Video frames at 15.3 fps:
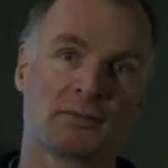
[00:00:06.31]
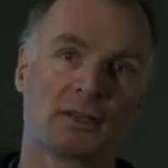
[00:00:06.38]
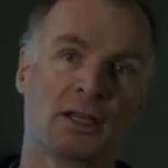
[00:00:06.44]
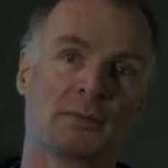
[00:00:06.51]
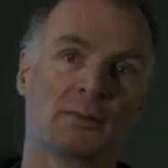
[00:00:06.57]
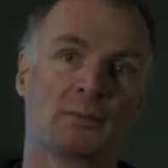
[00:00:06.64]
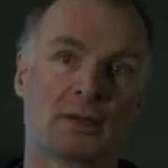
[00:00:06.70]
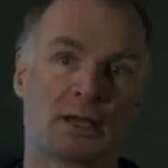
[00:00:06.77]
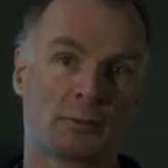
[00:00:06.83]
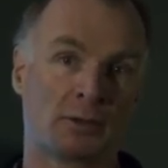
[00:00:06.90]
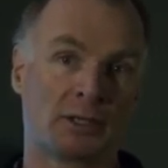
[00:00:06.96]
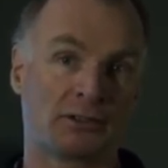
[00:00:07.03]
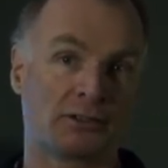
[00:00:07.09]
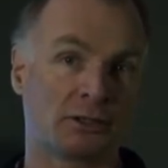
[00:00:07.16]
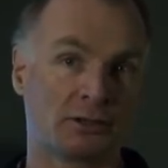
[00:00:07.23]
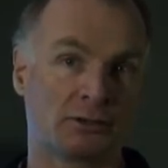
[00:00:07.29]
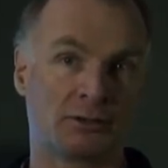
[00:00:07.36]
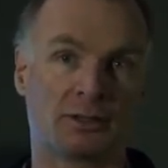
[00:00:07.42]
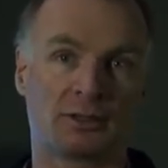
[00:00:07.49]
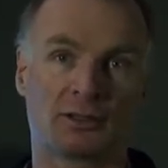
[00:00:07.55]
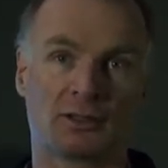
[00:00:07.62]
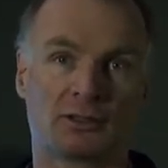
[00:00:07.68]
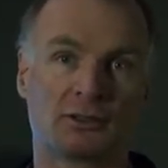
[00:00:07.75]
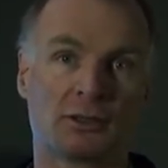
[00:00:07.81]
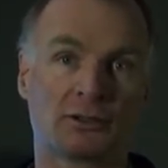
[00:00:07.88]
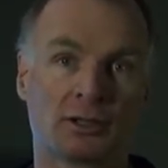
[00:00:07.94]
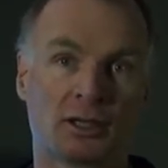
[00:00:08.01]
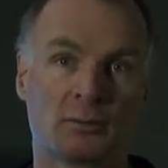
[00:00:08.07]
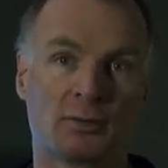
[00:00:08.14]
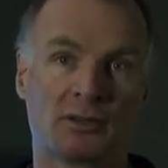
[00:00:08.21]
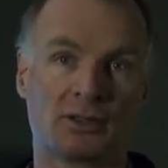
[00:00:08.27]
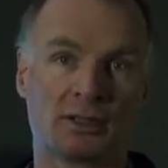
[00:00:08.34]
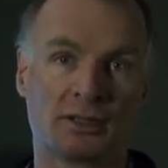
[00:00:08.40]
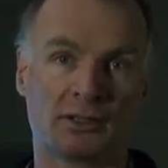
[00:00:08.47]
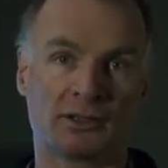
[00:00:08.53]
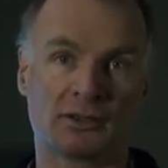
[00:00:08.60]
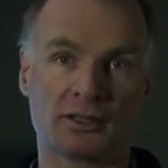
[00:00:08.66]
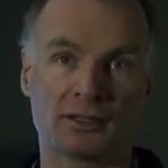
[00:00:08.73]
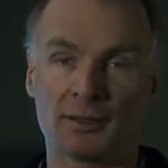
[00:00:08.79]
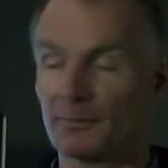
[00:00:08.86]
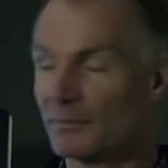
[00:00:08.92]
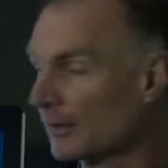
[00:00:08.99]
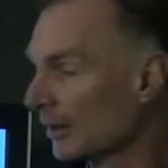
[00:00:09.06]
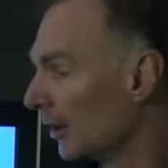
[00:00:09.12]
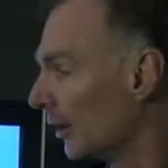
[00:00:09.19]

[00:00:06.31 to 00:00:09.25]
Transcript: I'm a researcher at the Stockholm Resilience Centre,